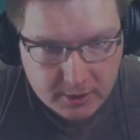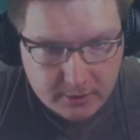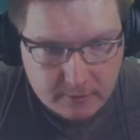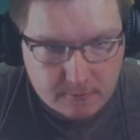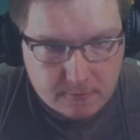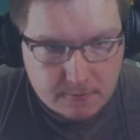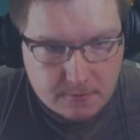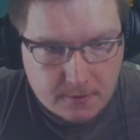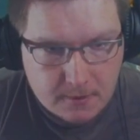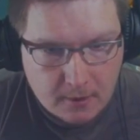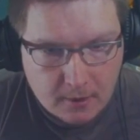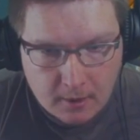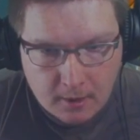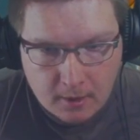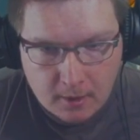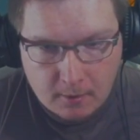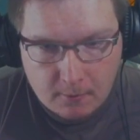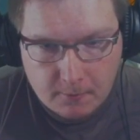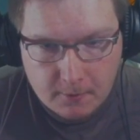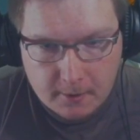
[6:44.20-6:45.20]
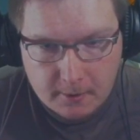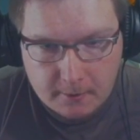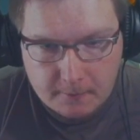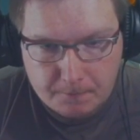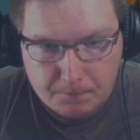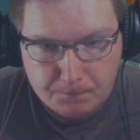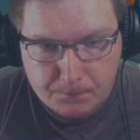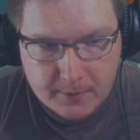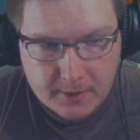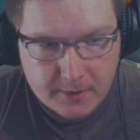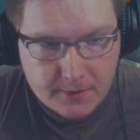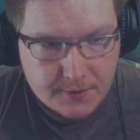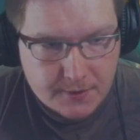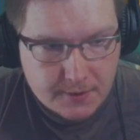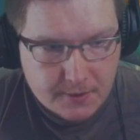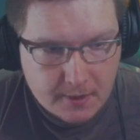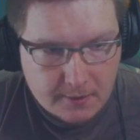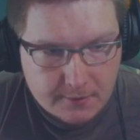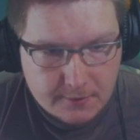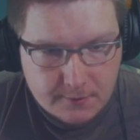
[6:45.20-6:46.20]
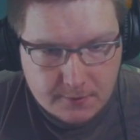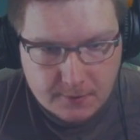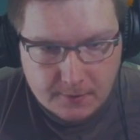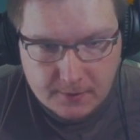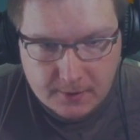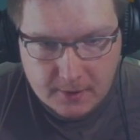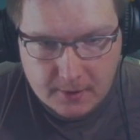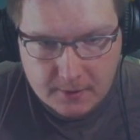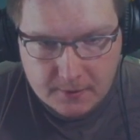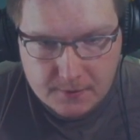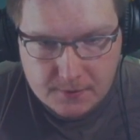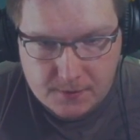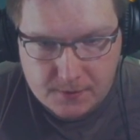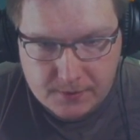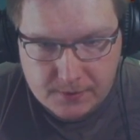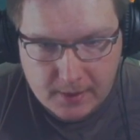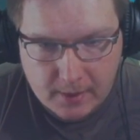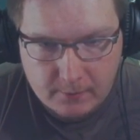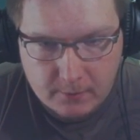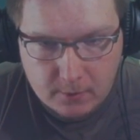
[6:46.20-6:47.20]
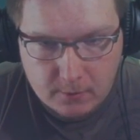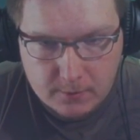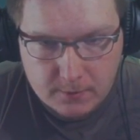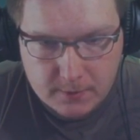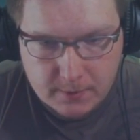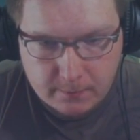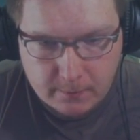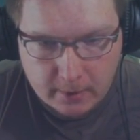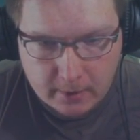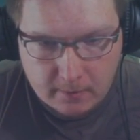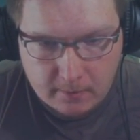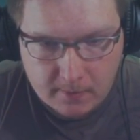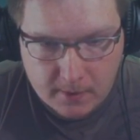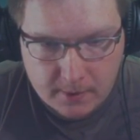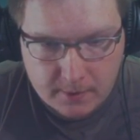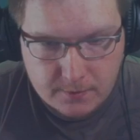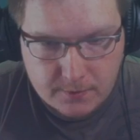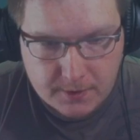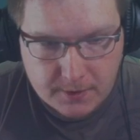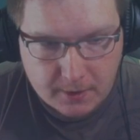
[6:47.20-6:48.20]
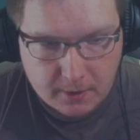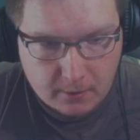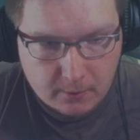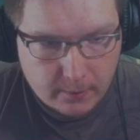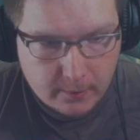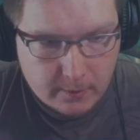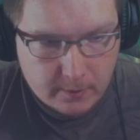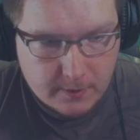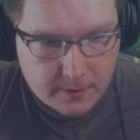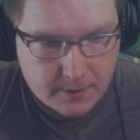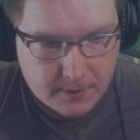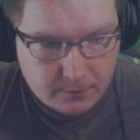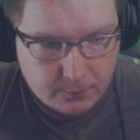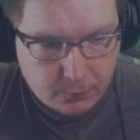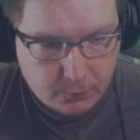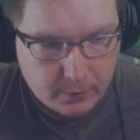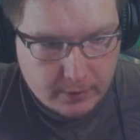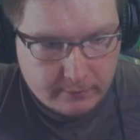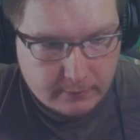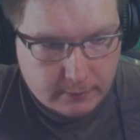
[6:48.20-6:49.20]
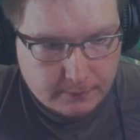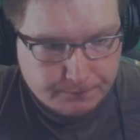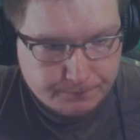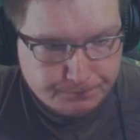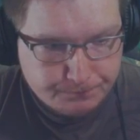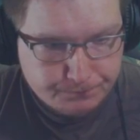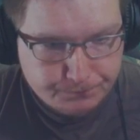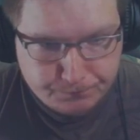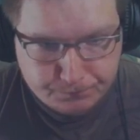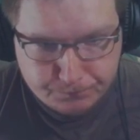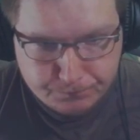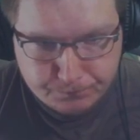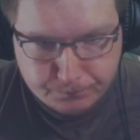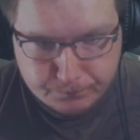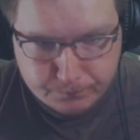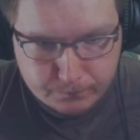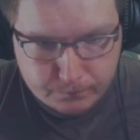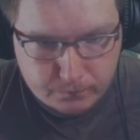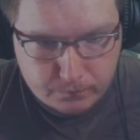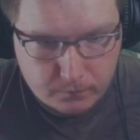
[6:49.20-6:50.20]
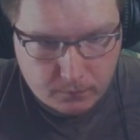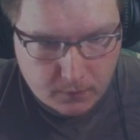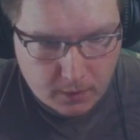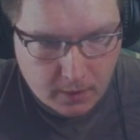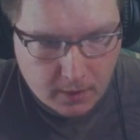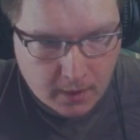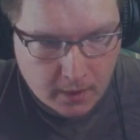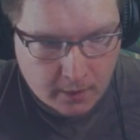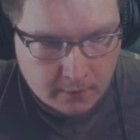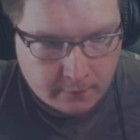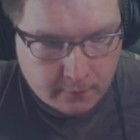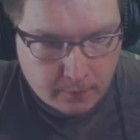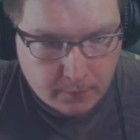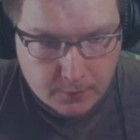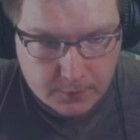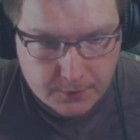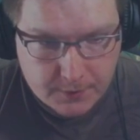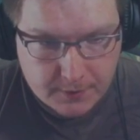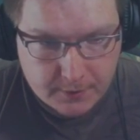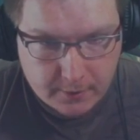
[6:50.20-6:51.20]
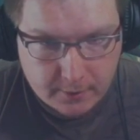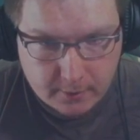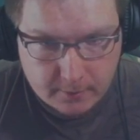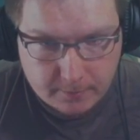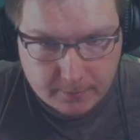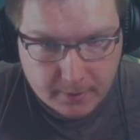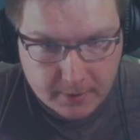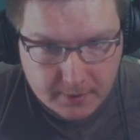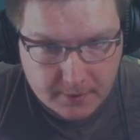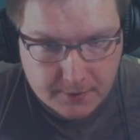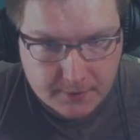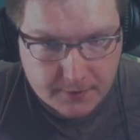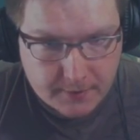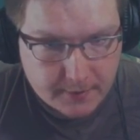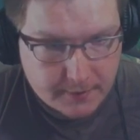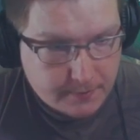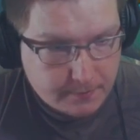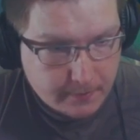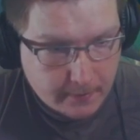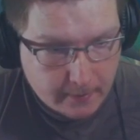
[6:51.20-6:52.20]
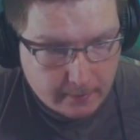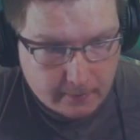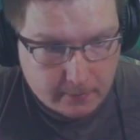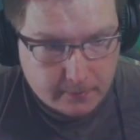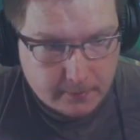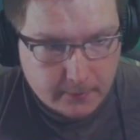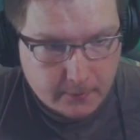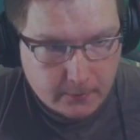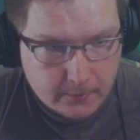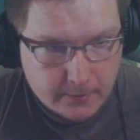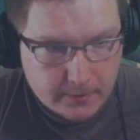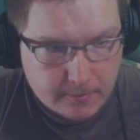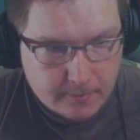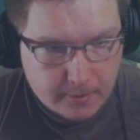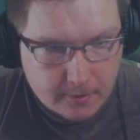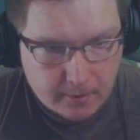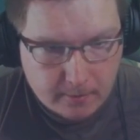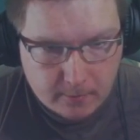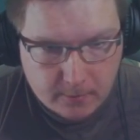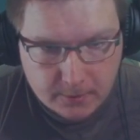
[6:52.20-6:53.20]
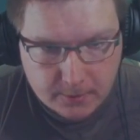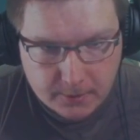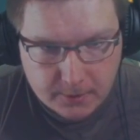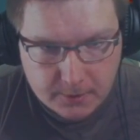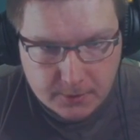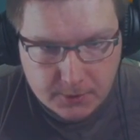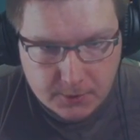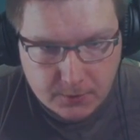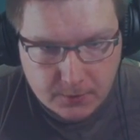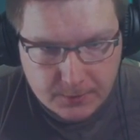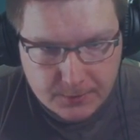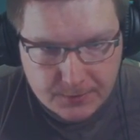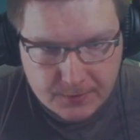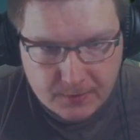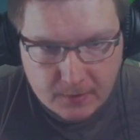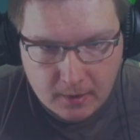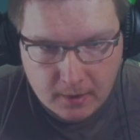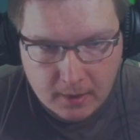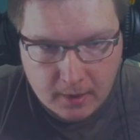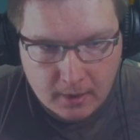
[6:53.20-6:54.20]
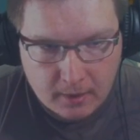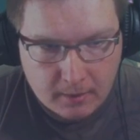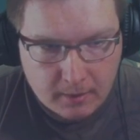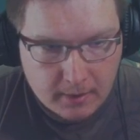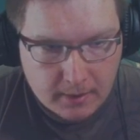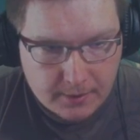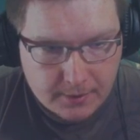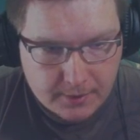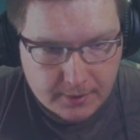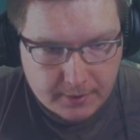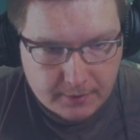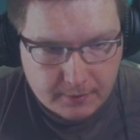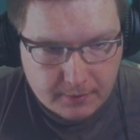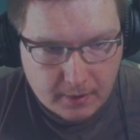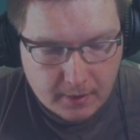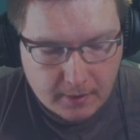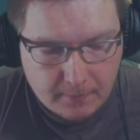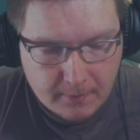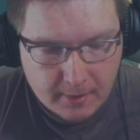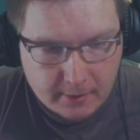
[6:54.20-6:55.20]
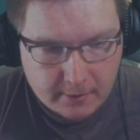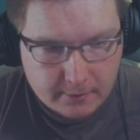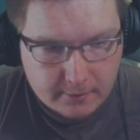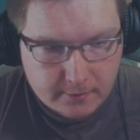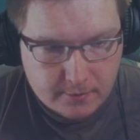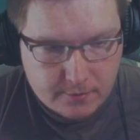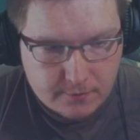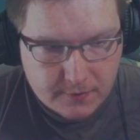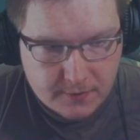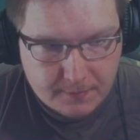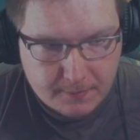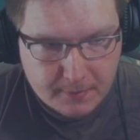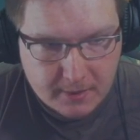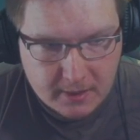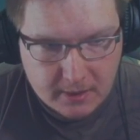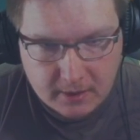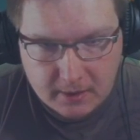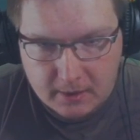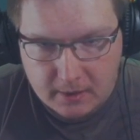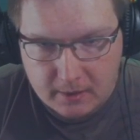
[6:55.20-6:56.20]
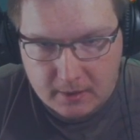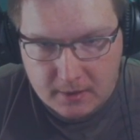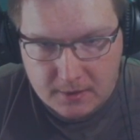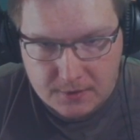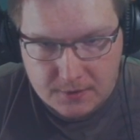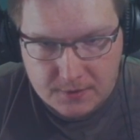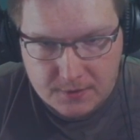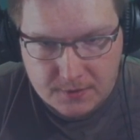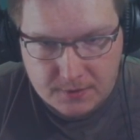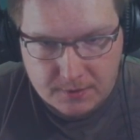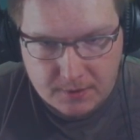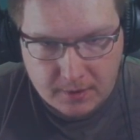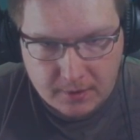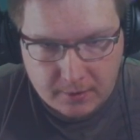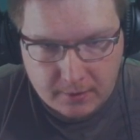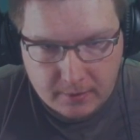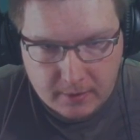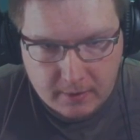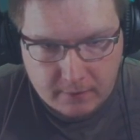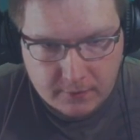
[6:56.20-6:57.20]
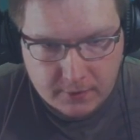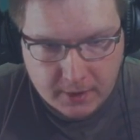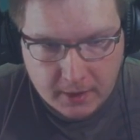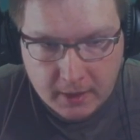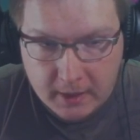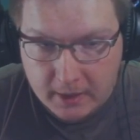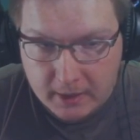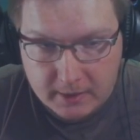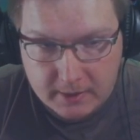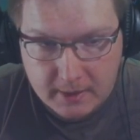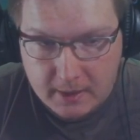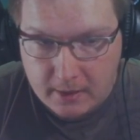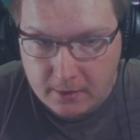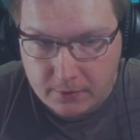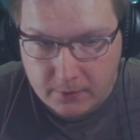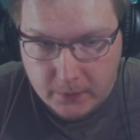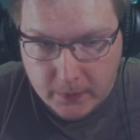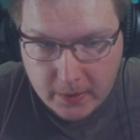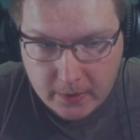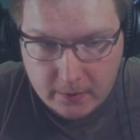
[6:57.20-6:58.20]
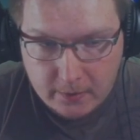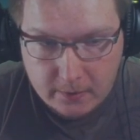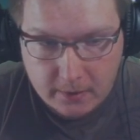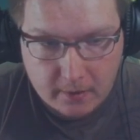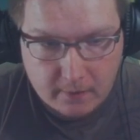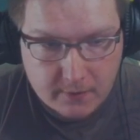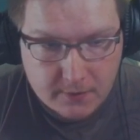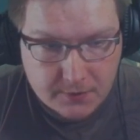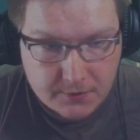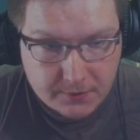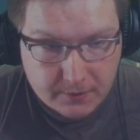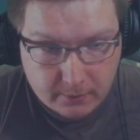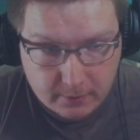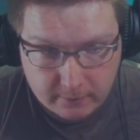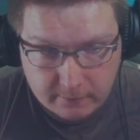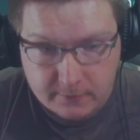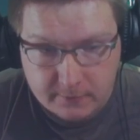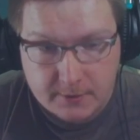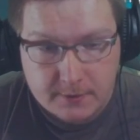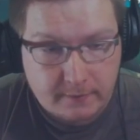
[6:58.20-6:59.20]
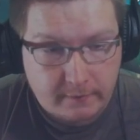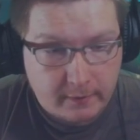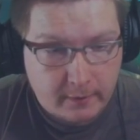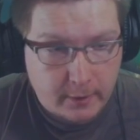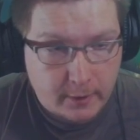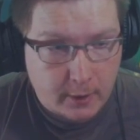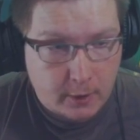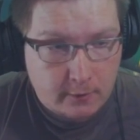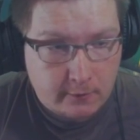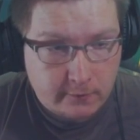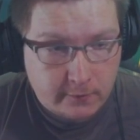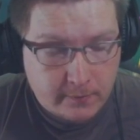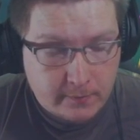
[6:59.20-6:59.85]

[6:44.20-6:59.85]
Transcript: I use? Well, the easy answer to that is I would always recommend using Aquarius and Weeble. For most starter players, that's probably going to be a really good choice. And then a matter of speak is, you know, if you can get down the road, obviously Gryphon is very good